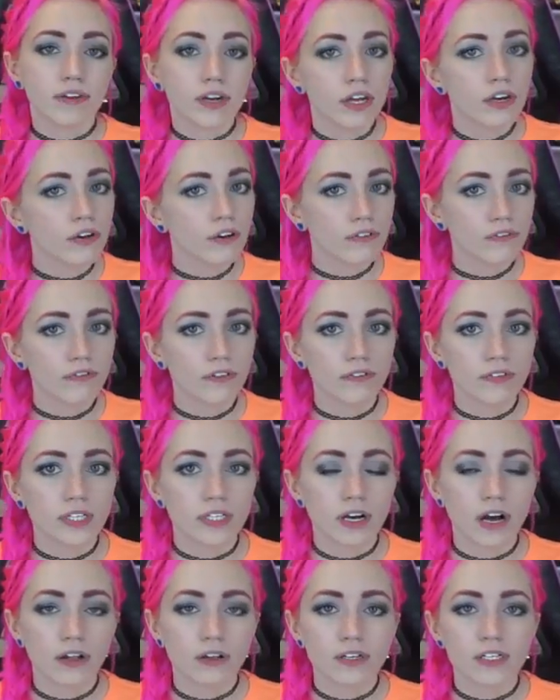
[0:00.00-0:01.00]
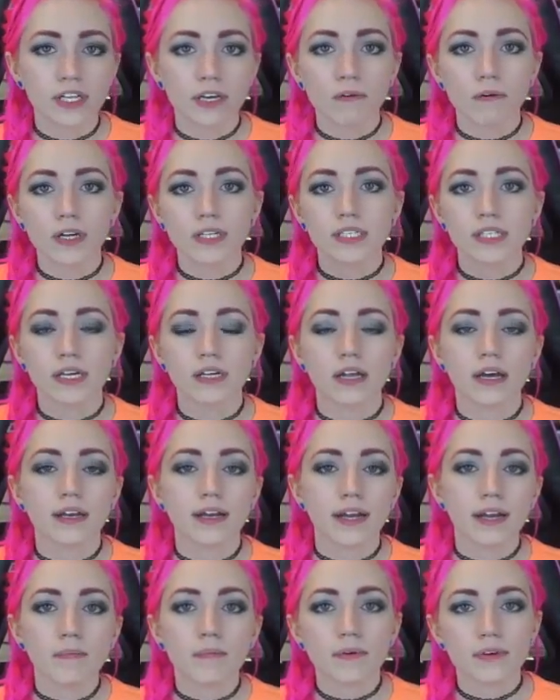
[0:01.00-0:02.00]
$750. They go on sale
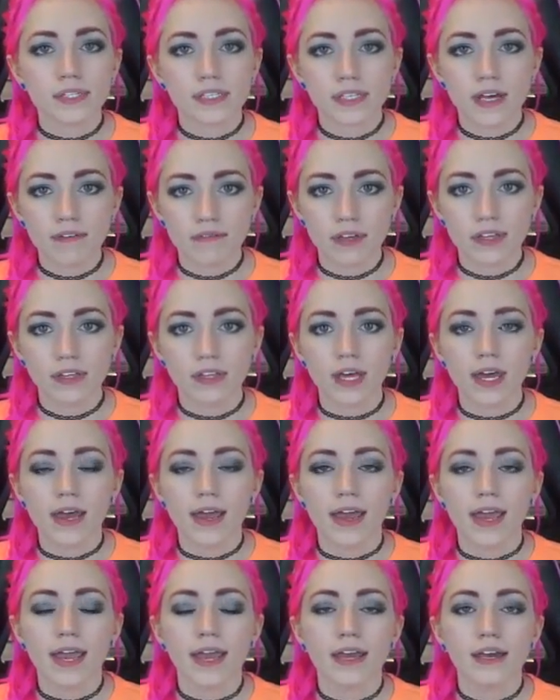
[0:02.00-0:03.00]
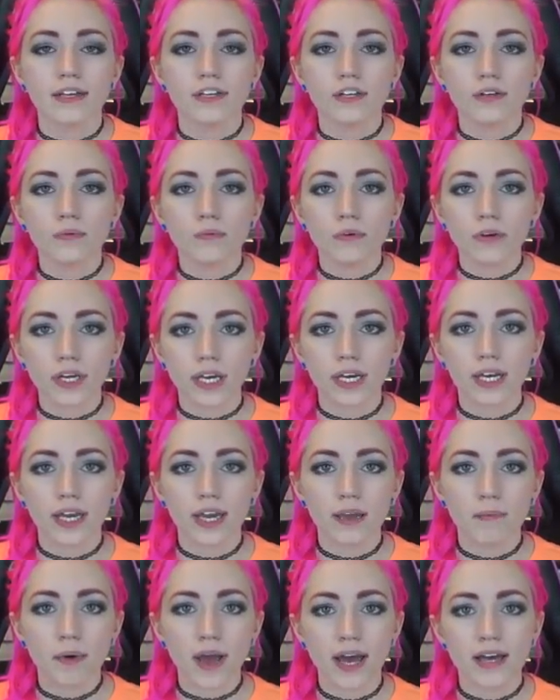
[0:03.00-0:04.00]
on April 7th, and you will get
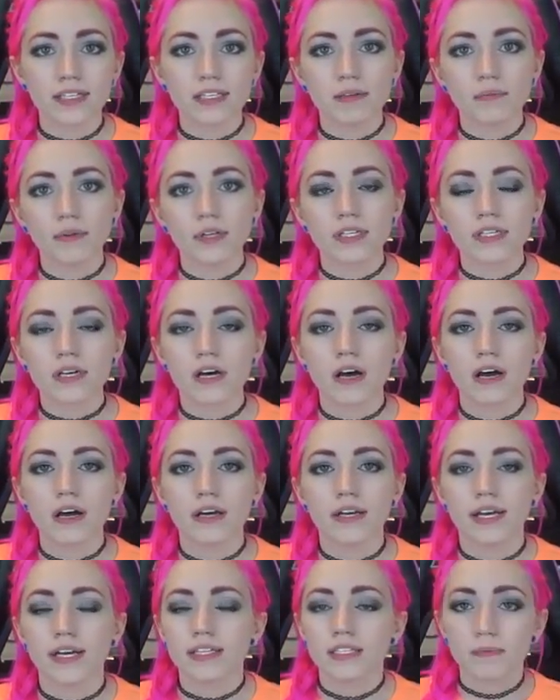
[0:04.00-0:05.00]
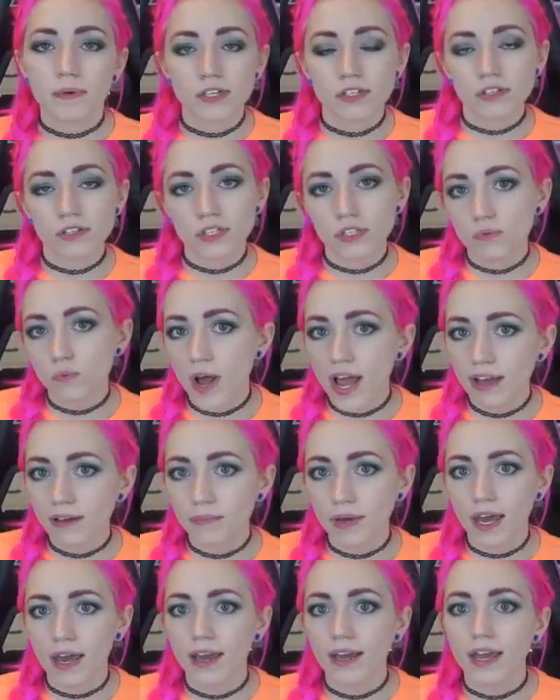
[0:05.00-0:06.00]
a pass to BlizzCon, a special swag
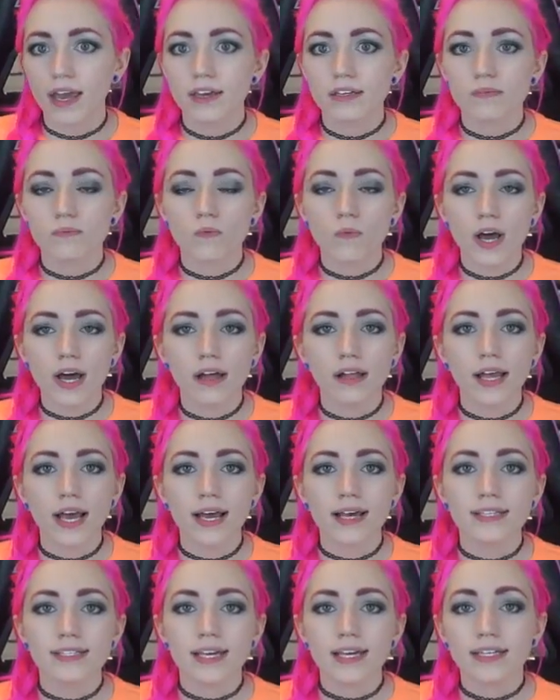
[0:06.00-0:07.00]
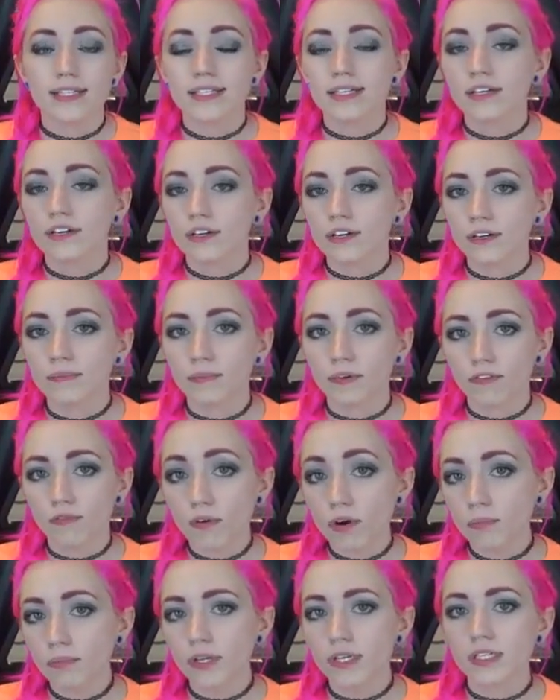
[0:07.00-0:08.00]
bag, as well as a dinner
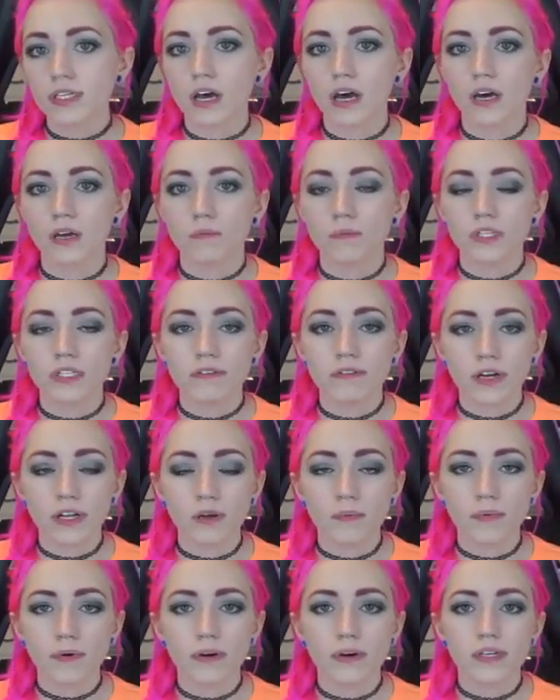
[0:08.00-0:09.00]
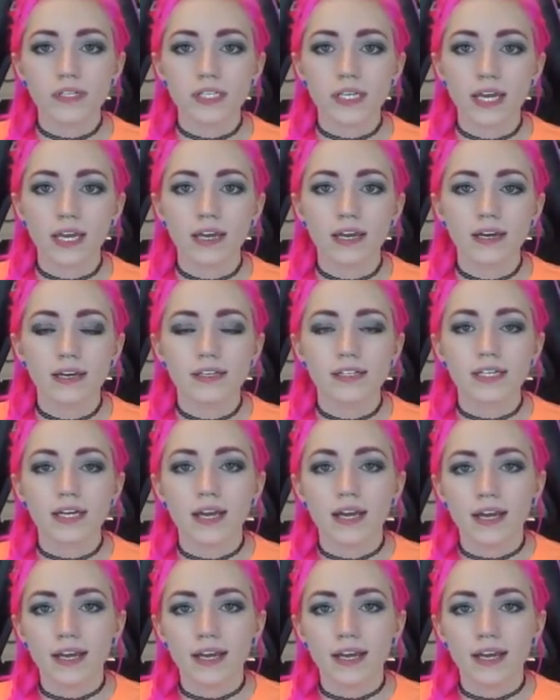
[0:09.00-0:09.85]
before BlizzCon with developers, and